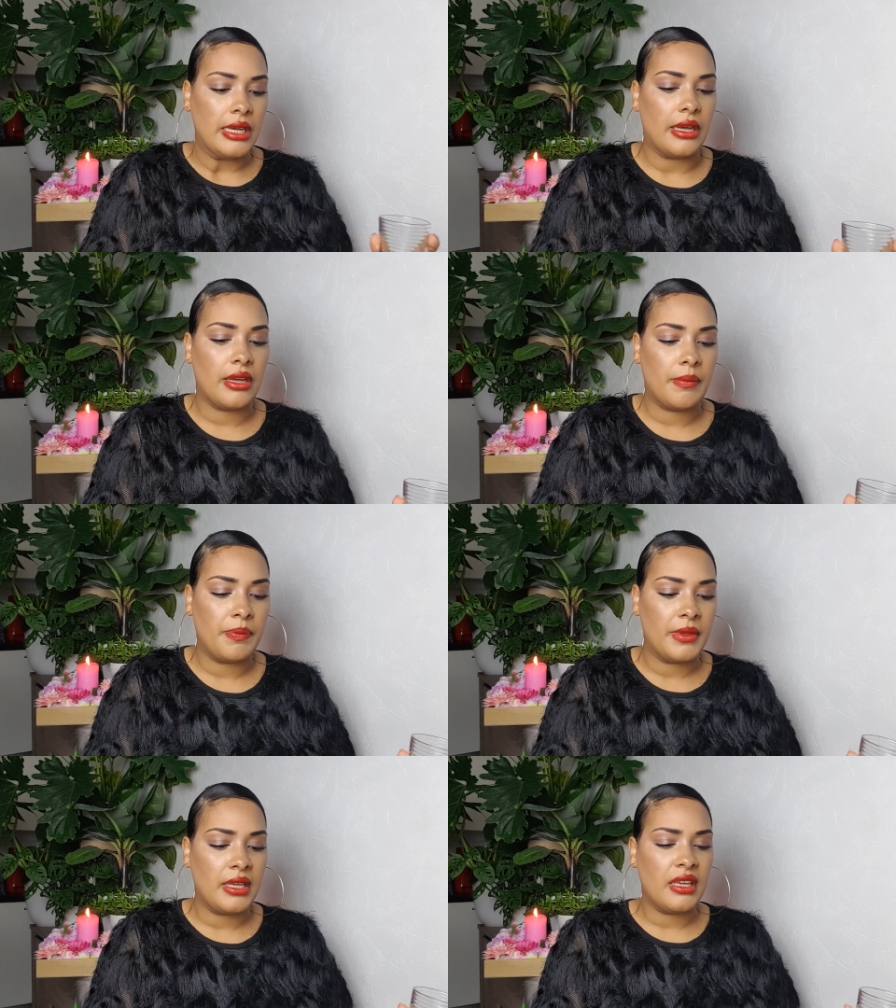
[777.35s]

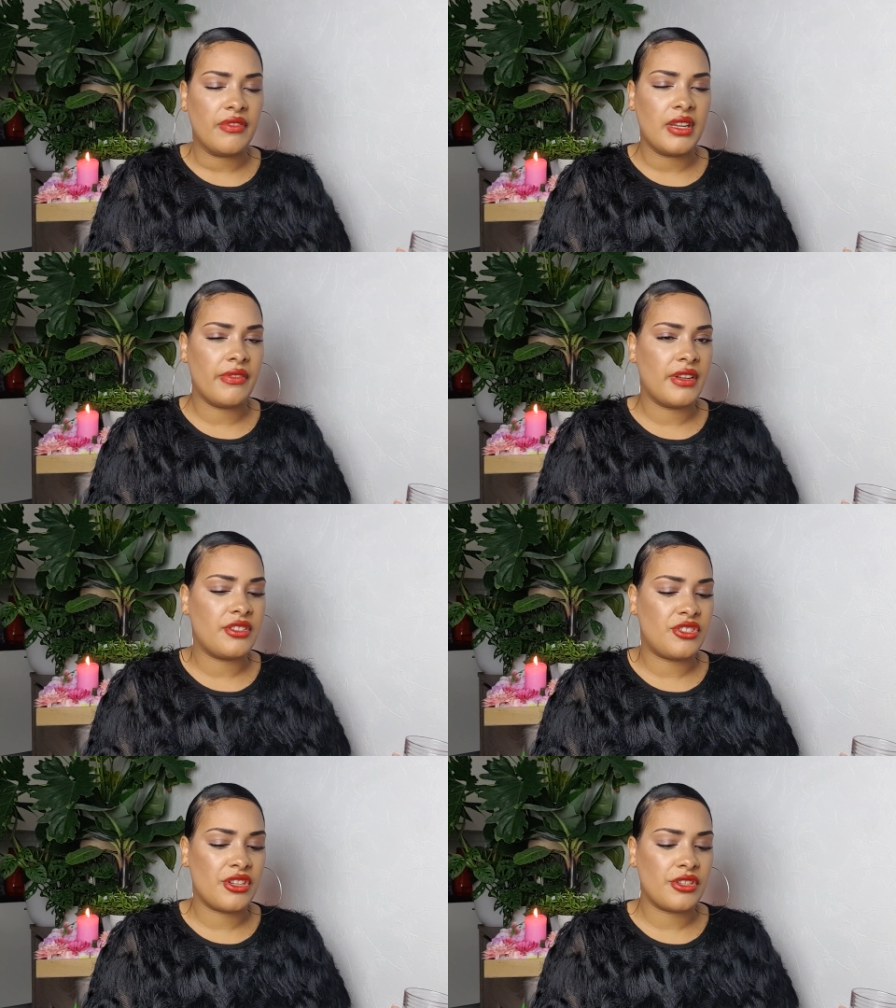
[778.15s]
um, even if
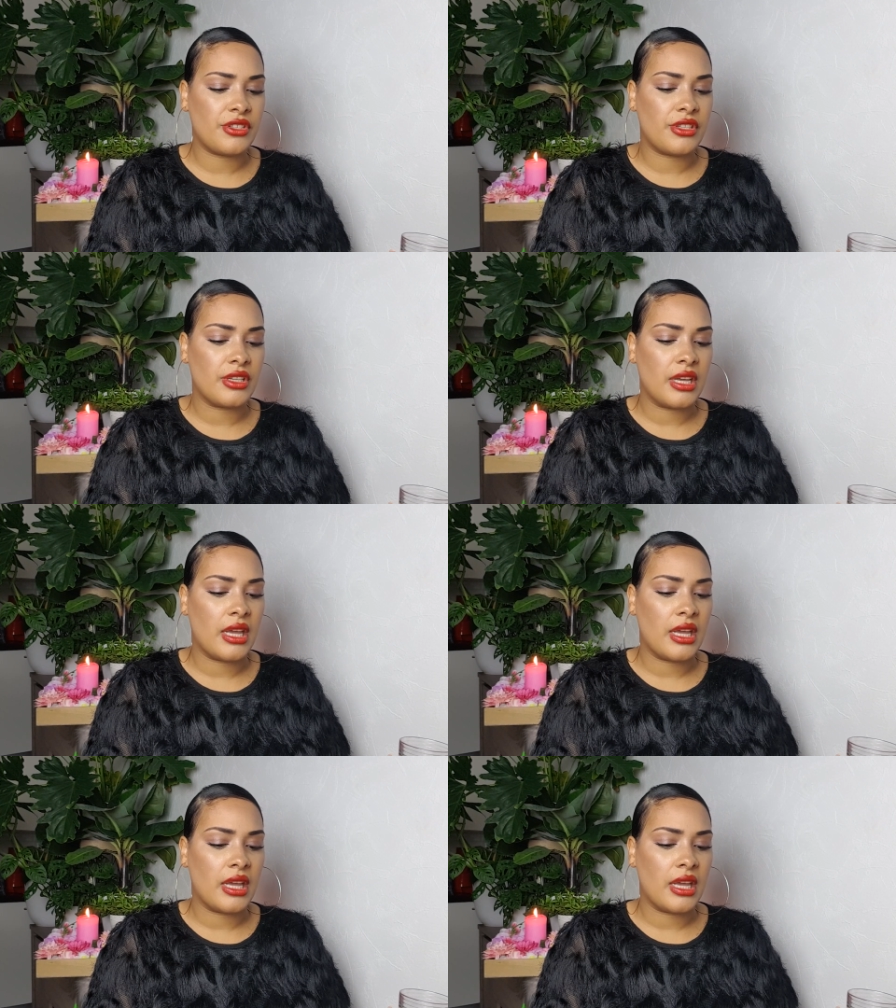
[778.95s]
it's just